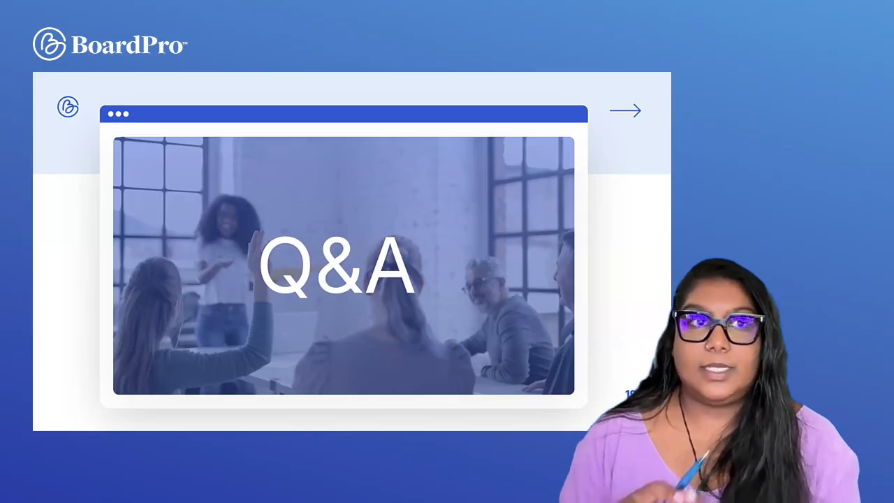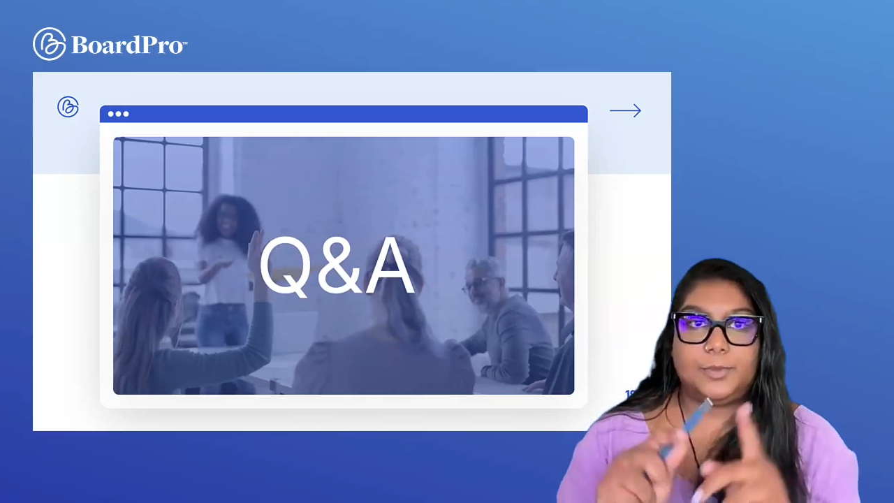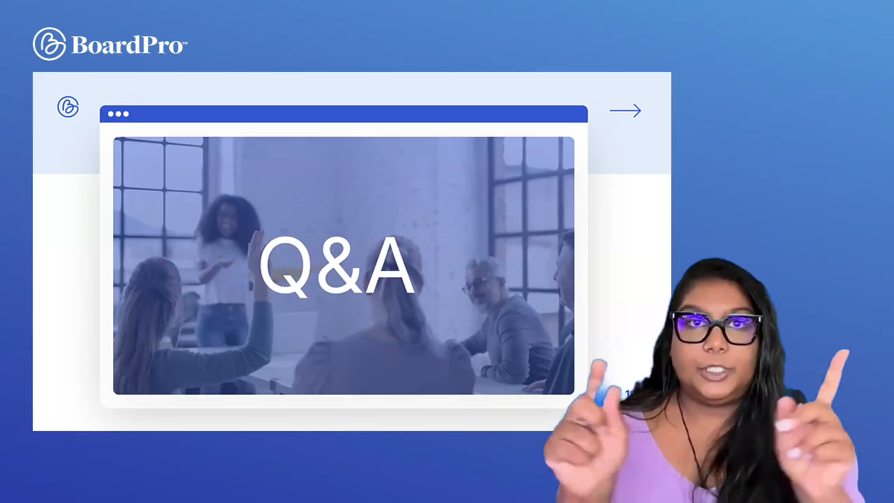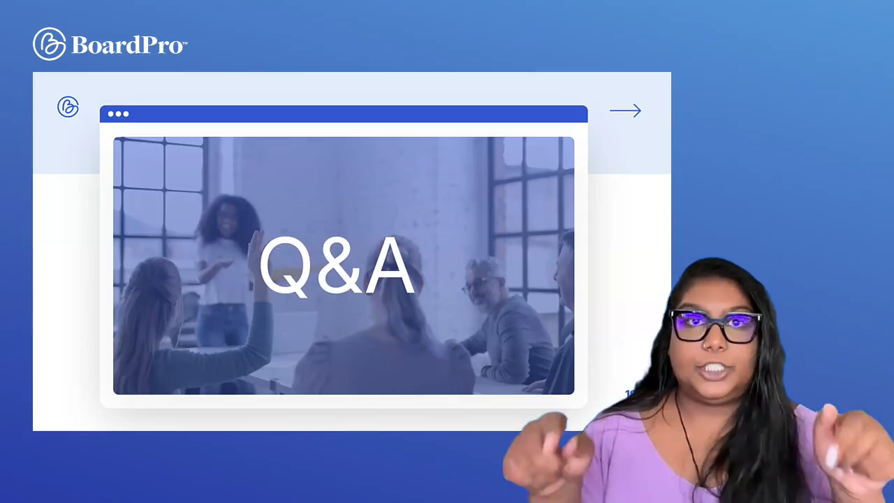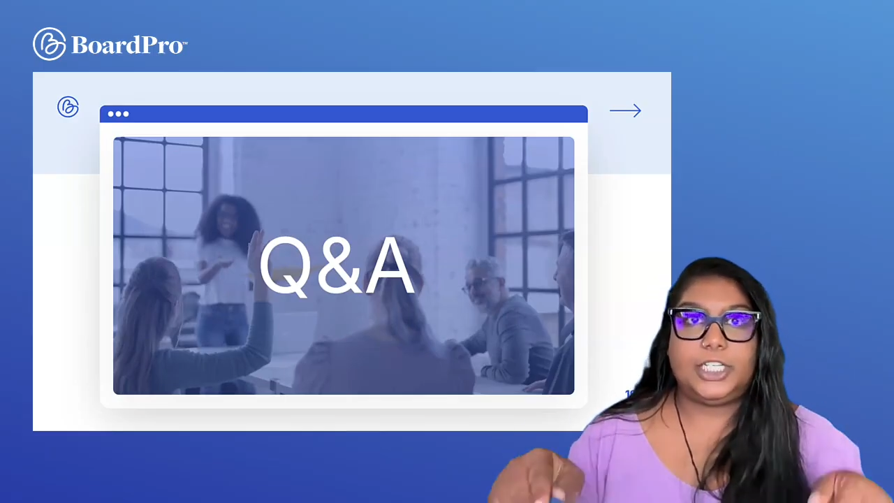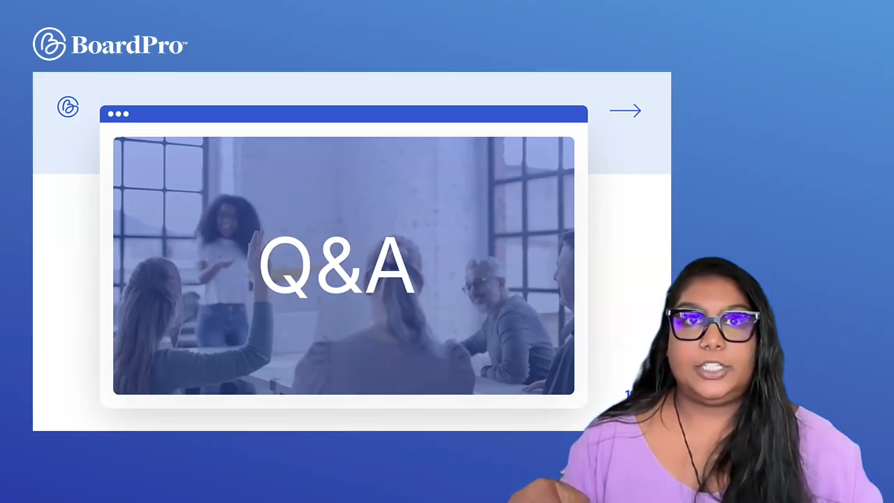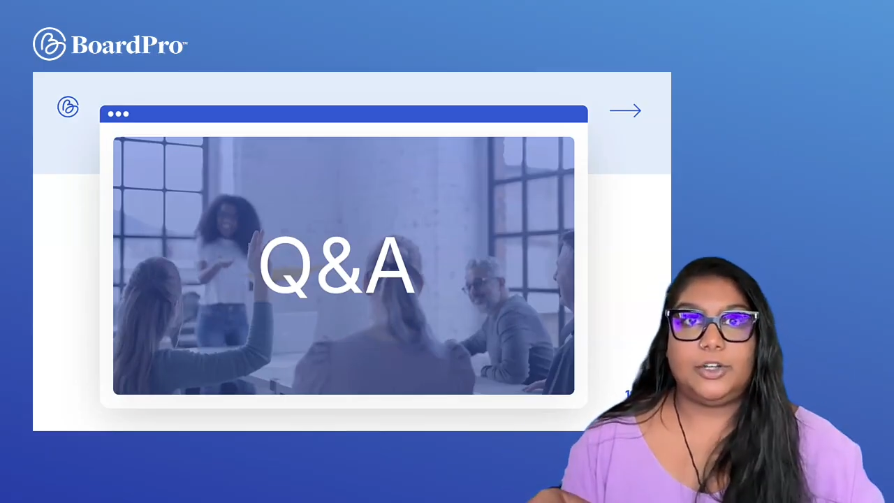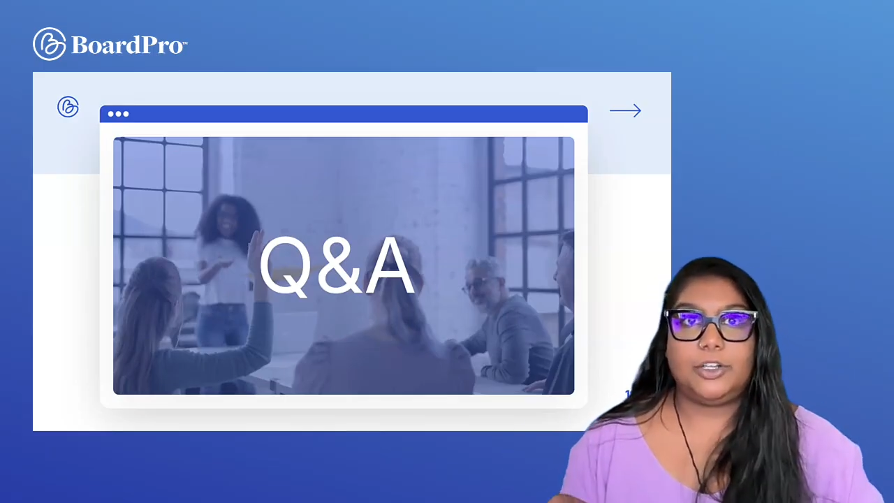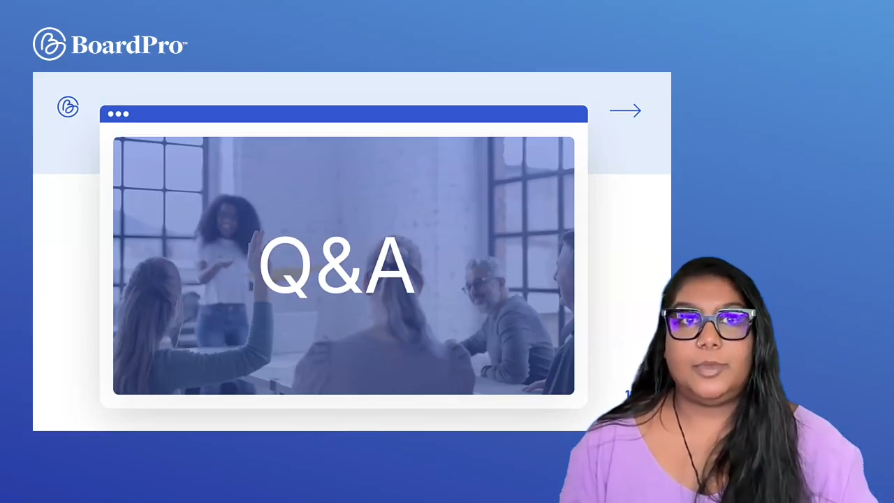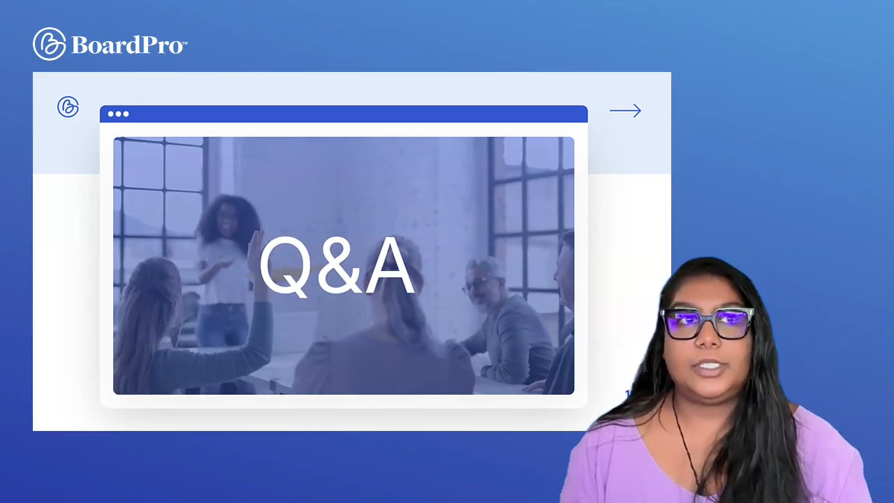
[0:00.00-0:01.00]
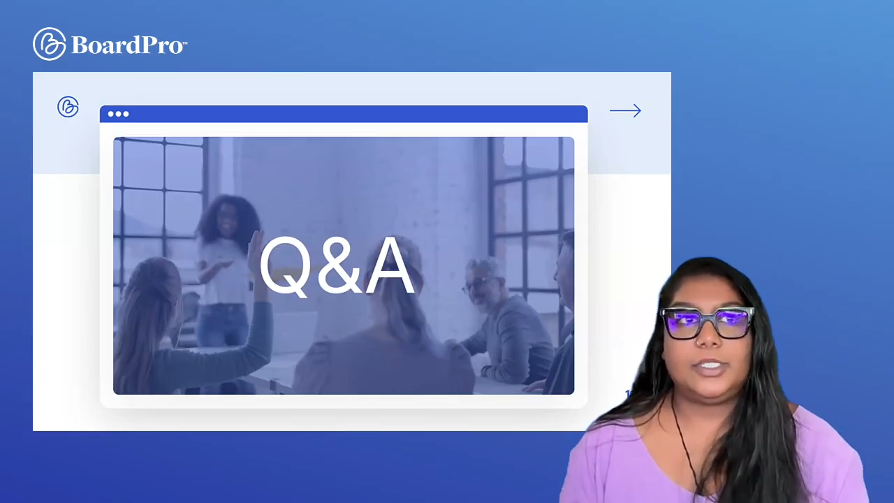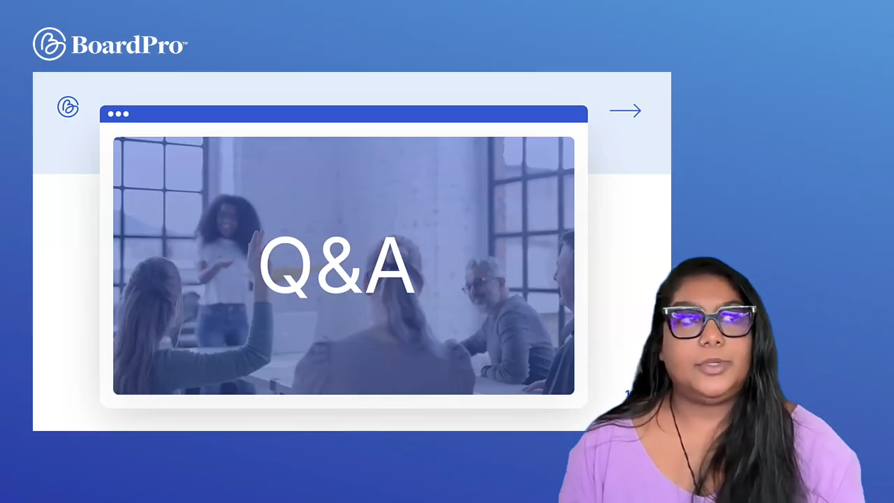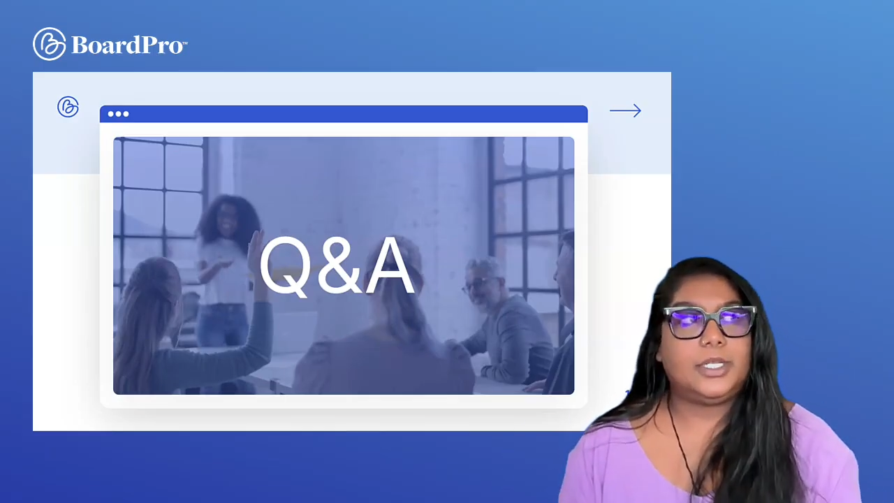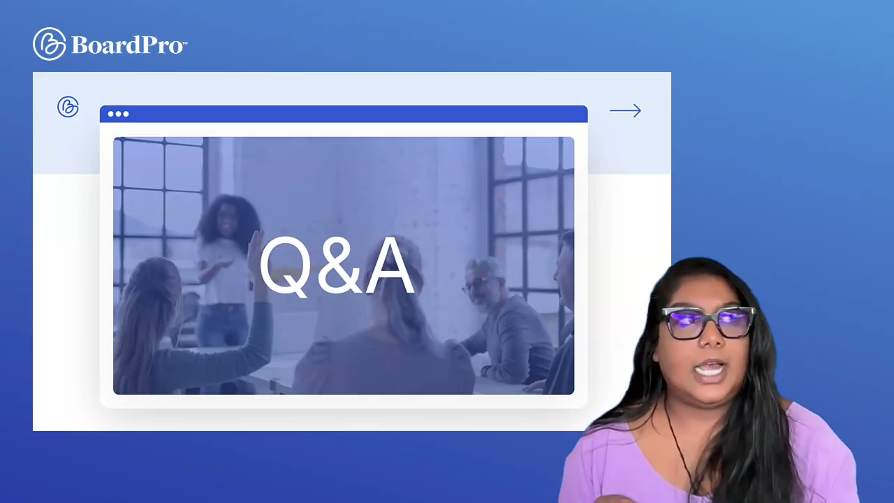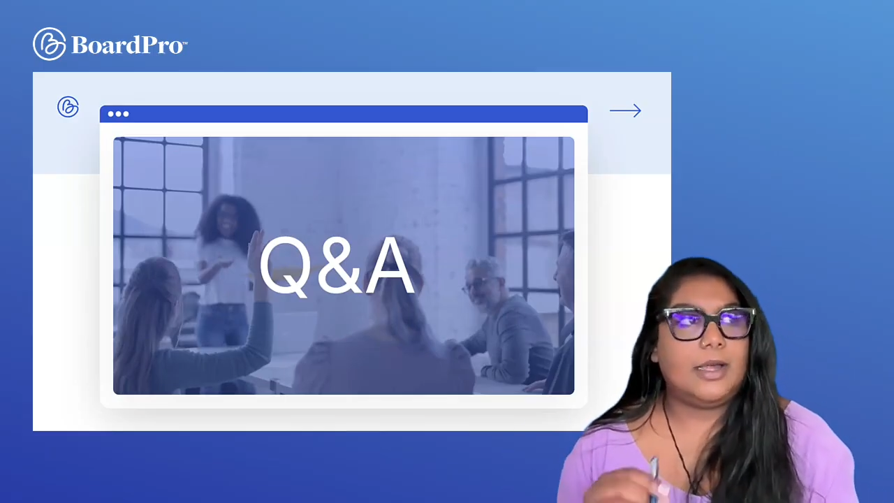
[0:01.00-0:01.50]
spreadsheet document, so
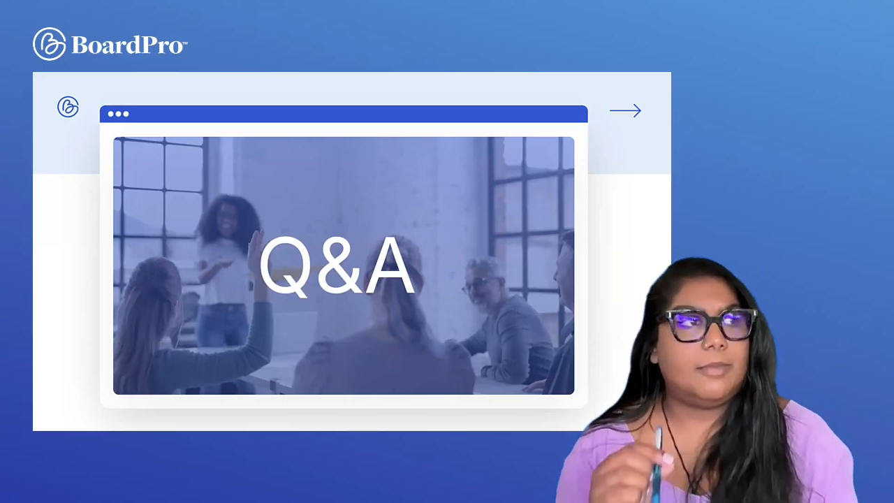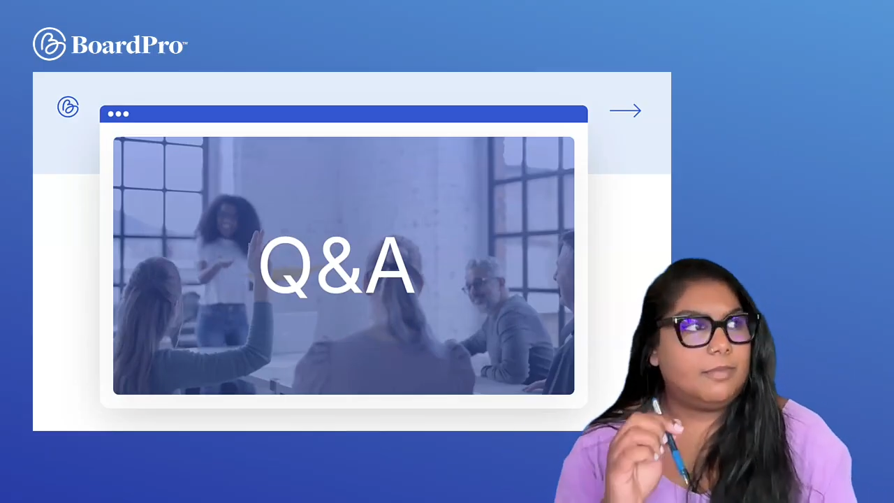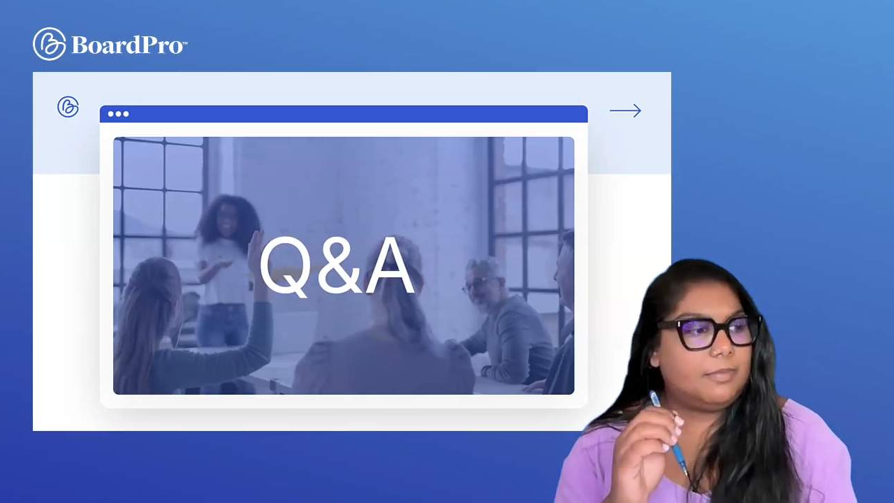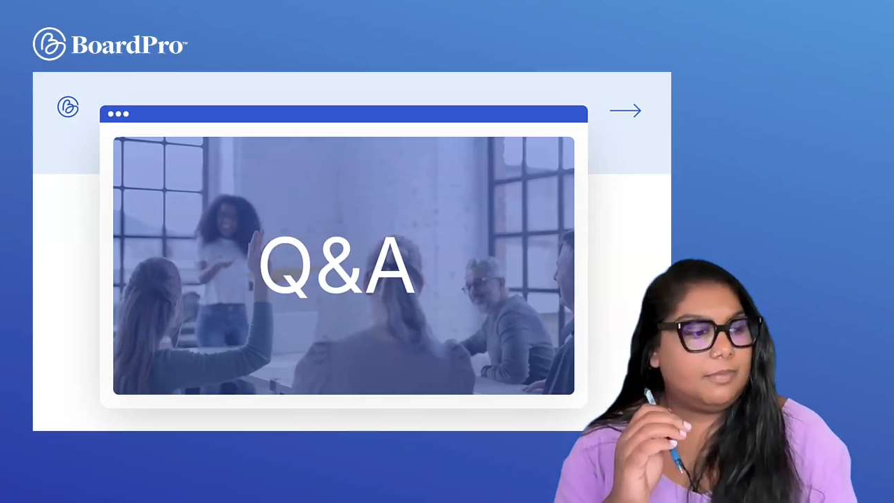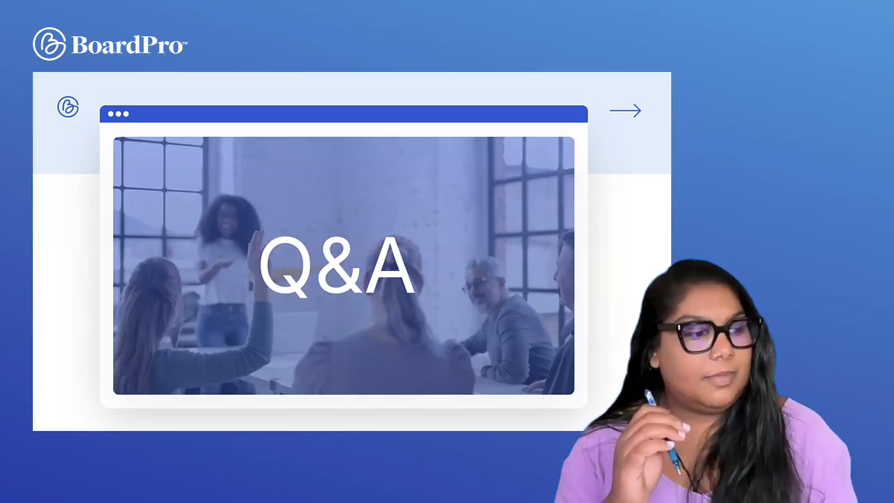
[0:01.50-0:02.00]
an